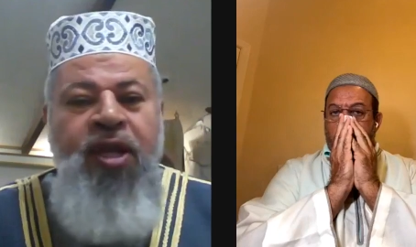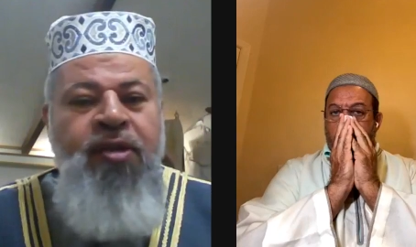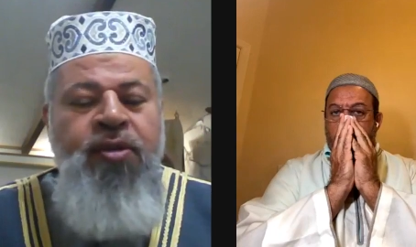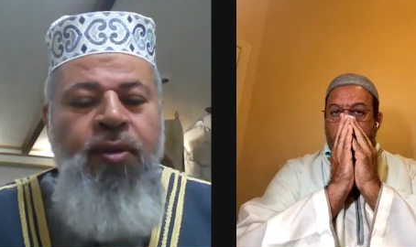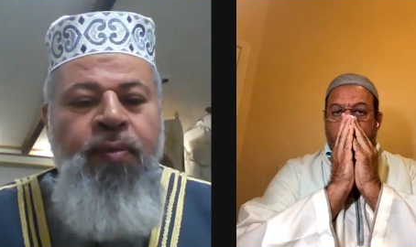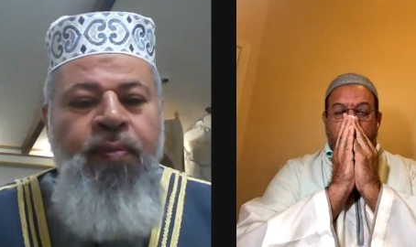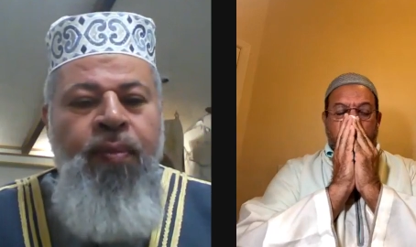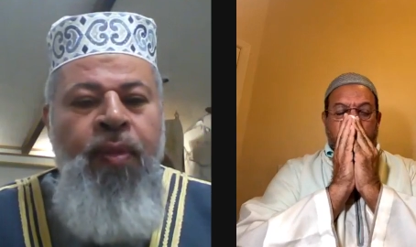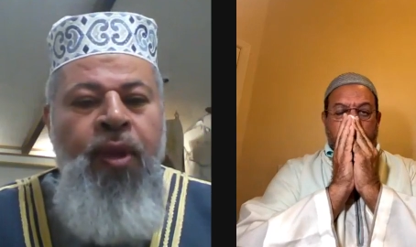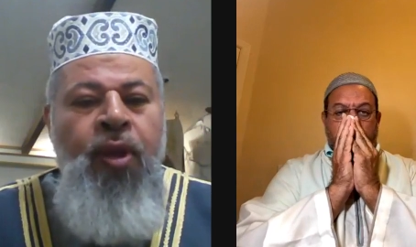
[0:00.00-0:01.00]
Speaker 1: think.
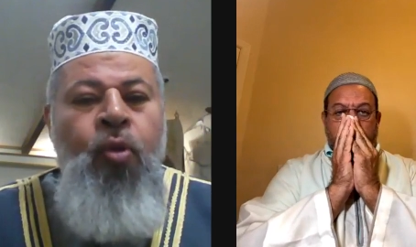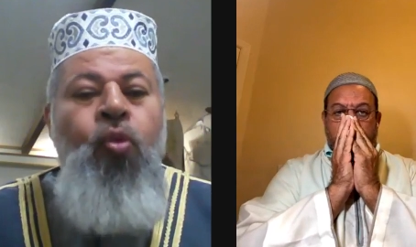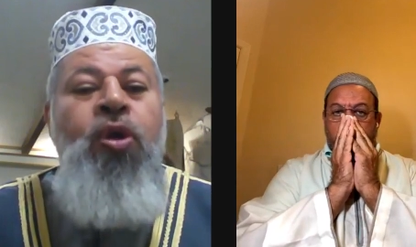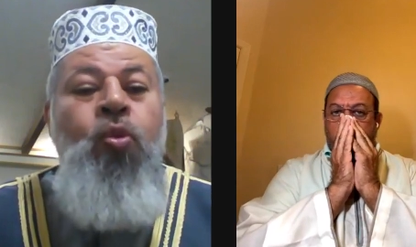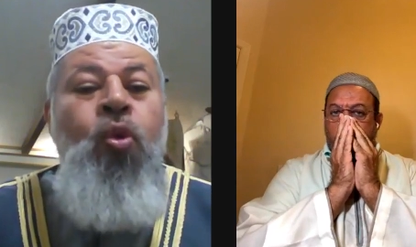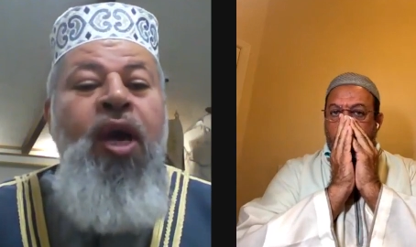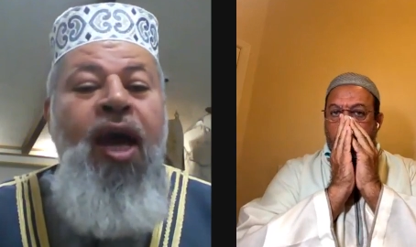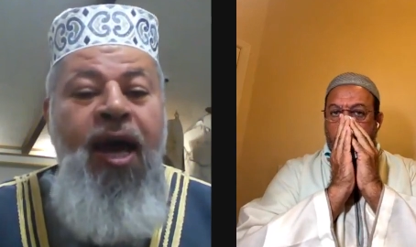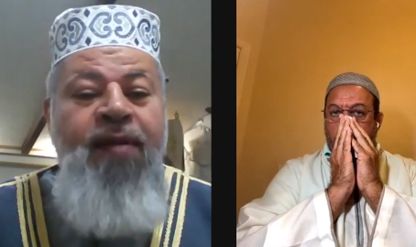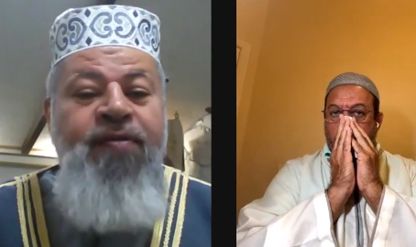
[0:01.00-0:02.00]
When we
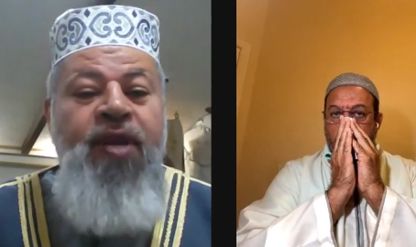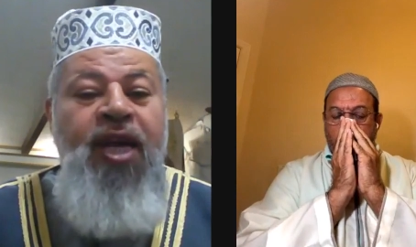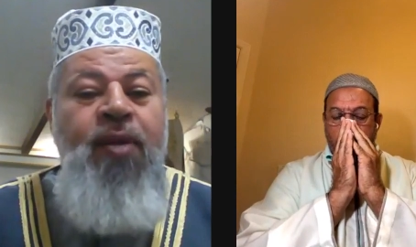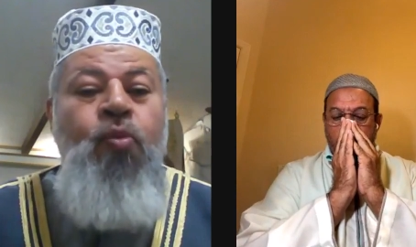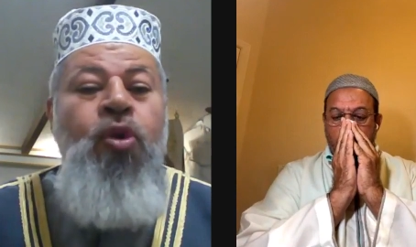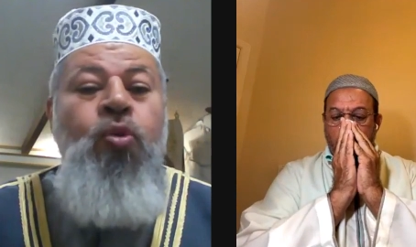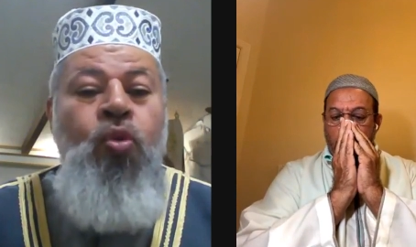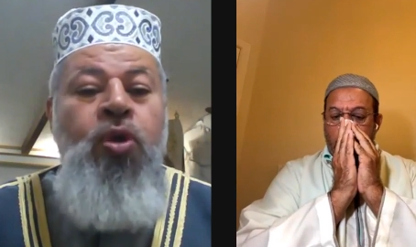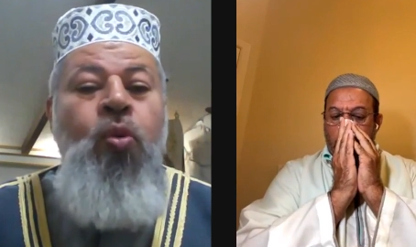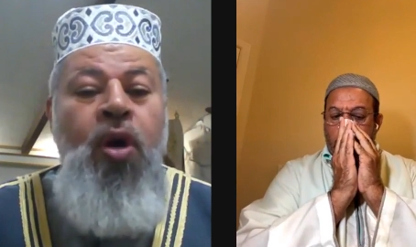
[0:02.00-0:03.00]
have time, when
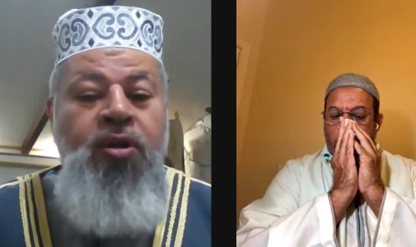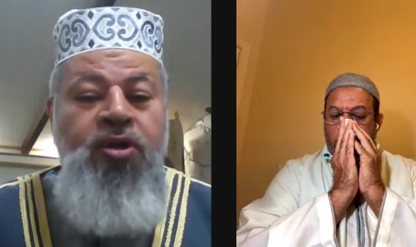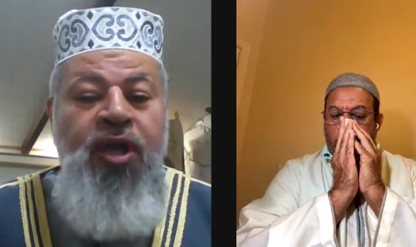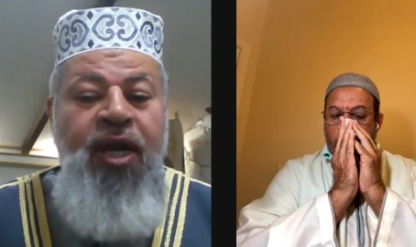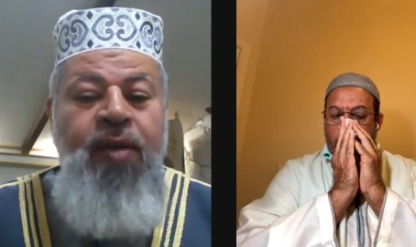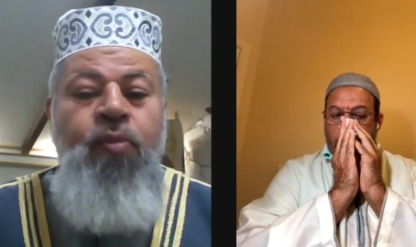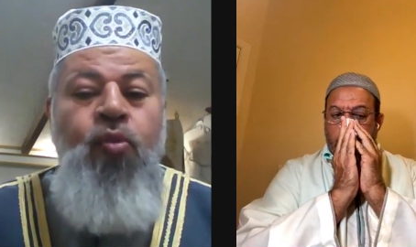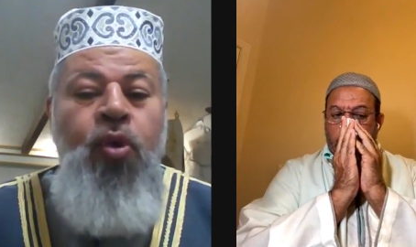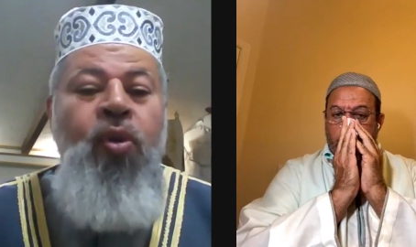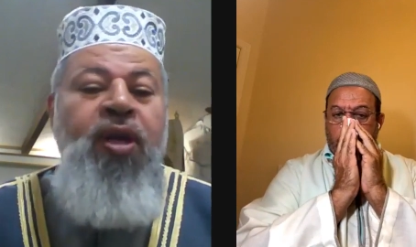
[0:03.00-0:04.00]
we want time,
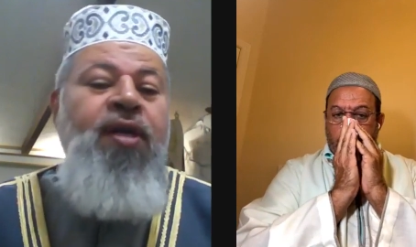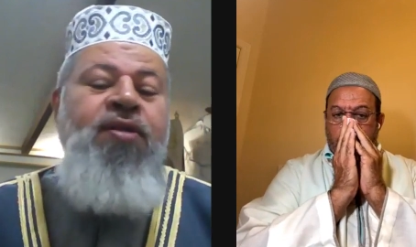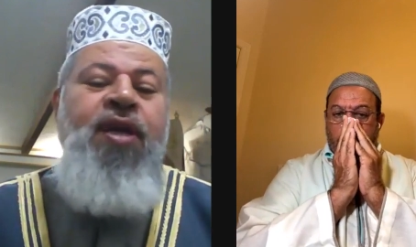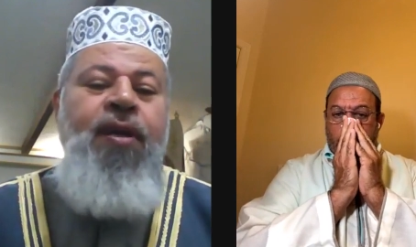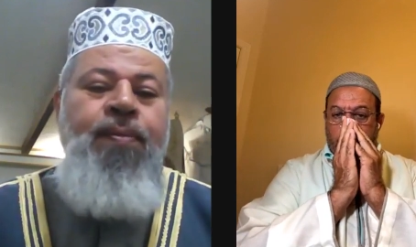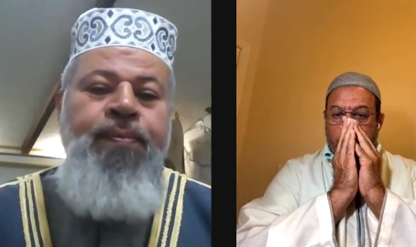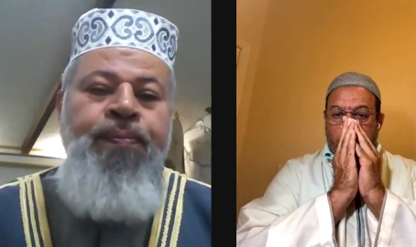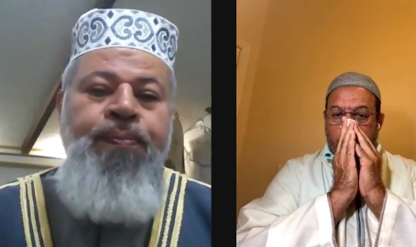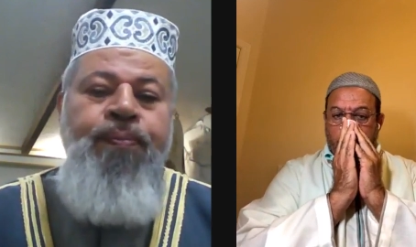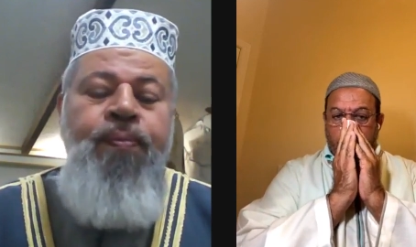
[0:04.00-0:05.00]
we will get time.
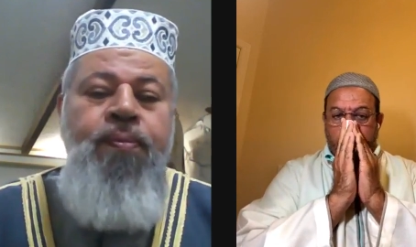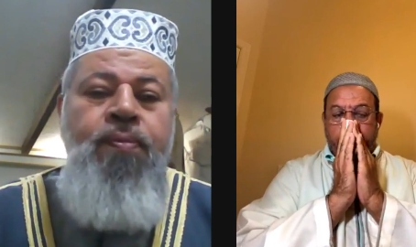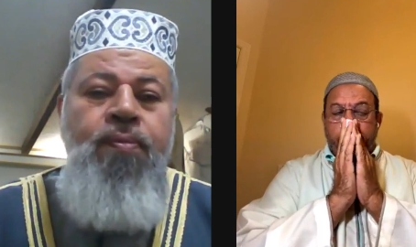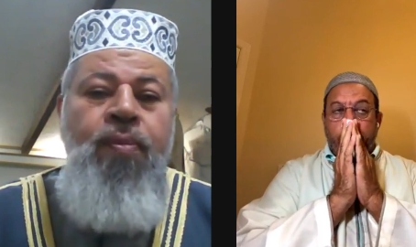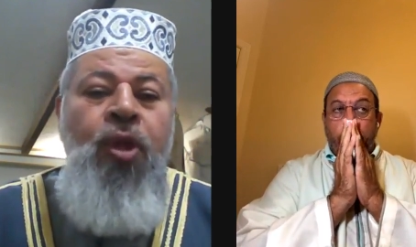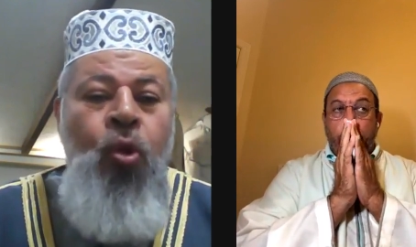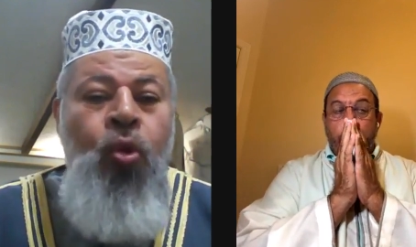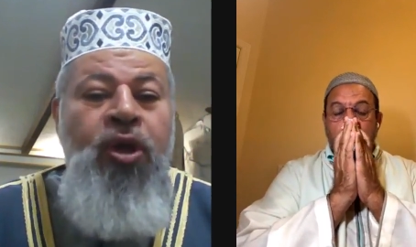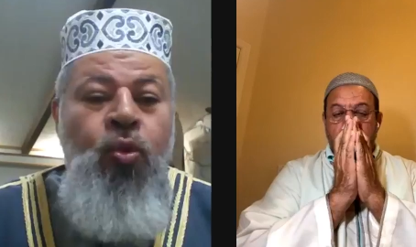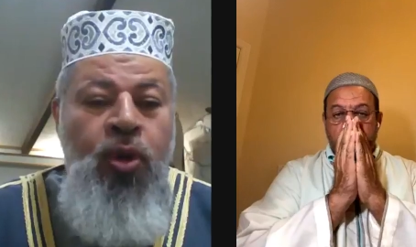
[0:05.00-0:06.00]

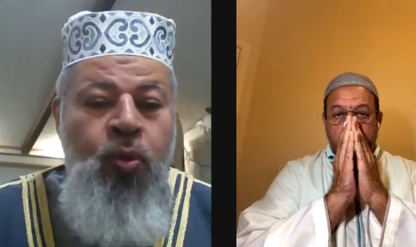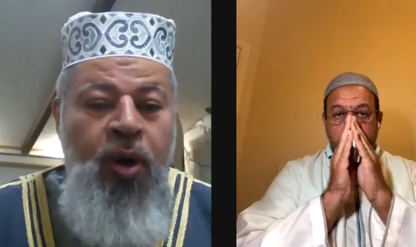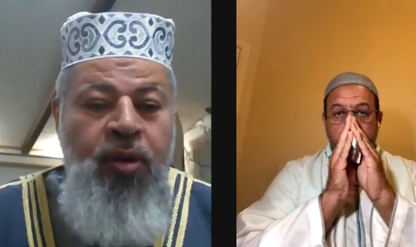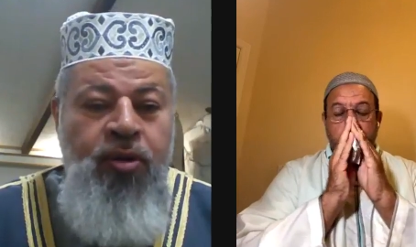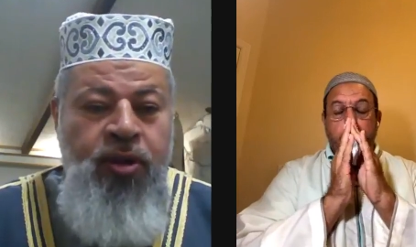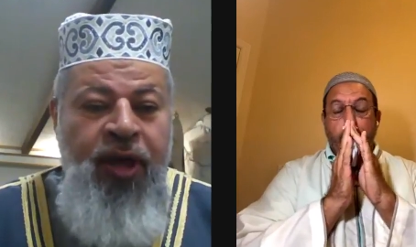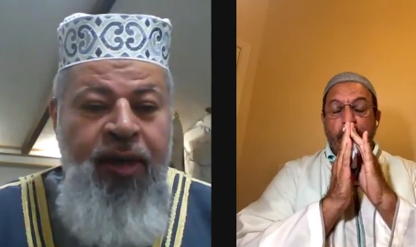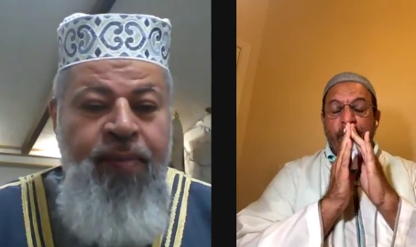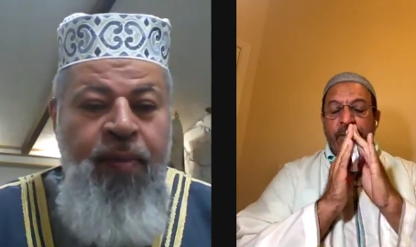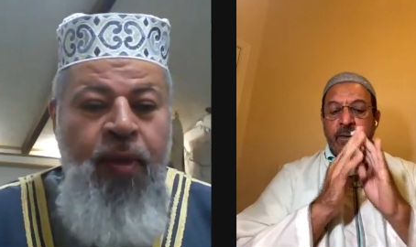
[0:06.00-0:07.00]
When we want
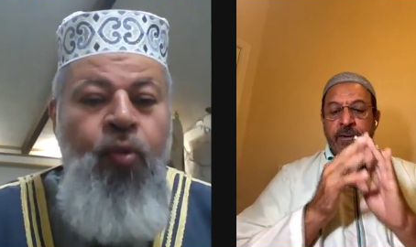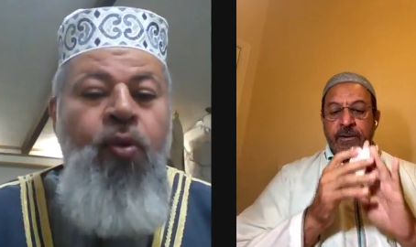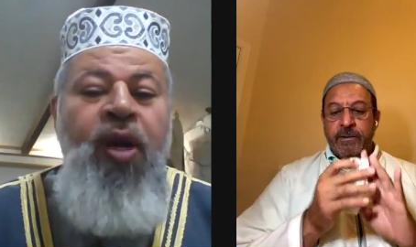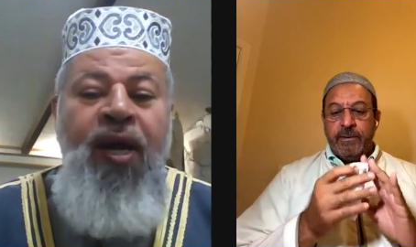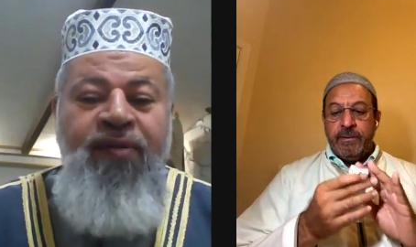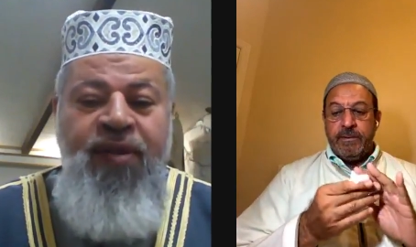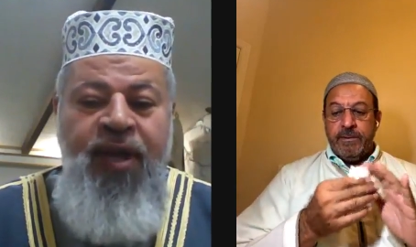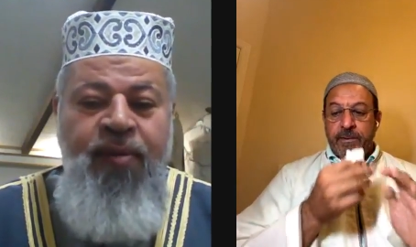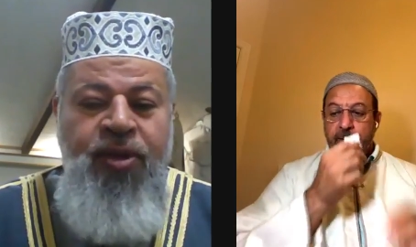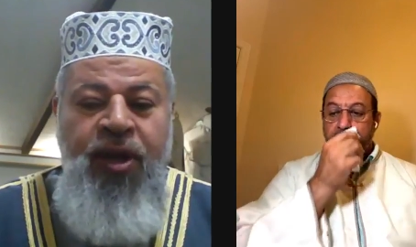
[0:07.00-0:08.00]
time, we will have
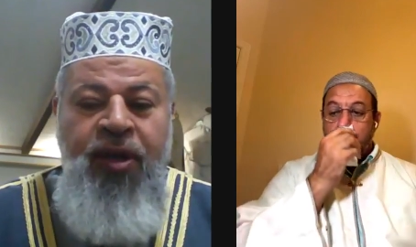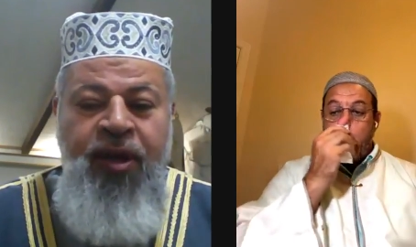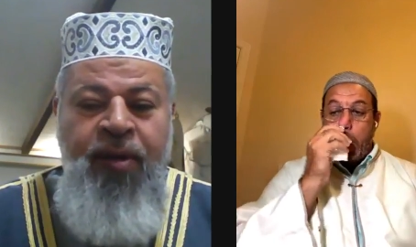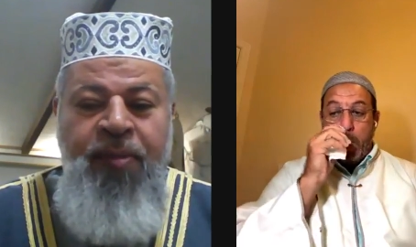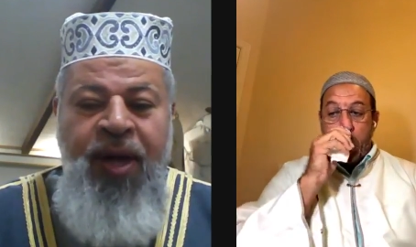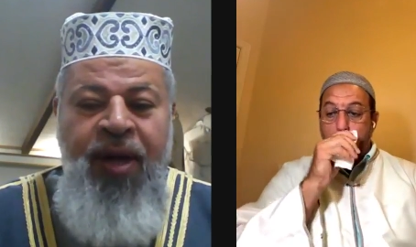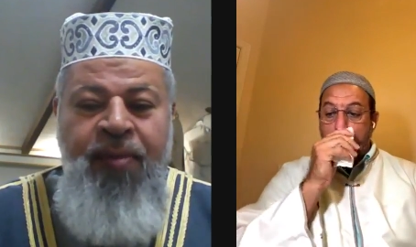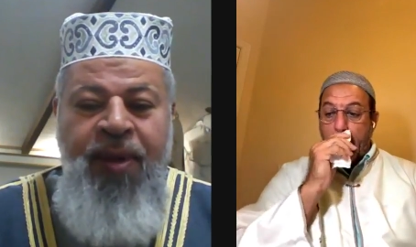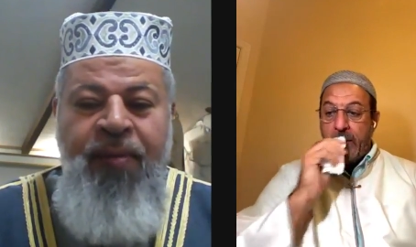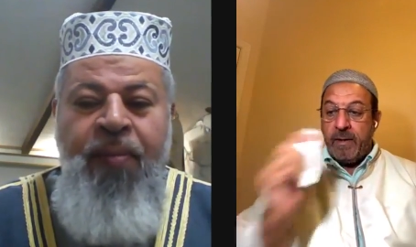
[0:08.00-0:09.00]
time, inshallah, Rabbil
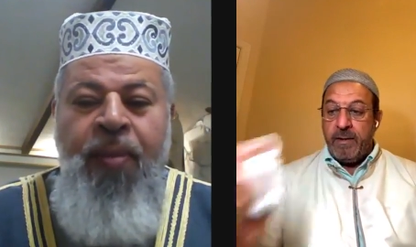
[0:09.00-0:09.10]
Alameen.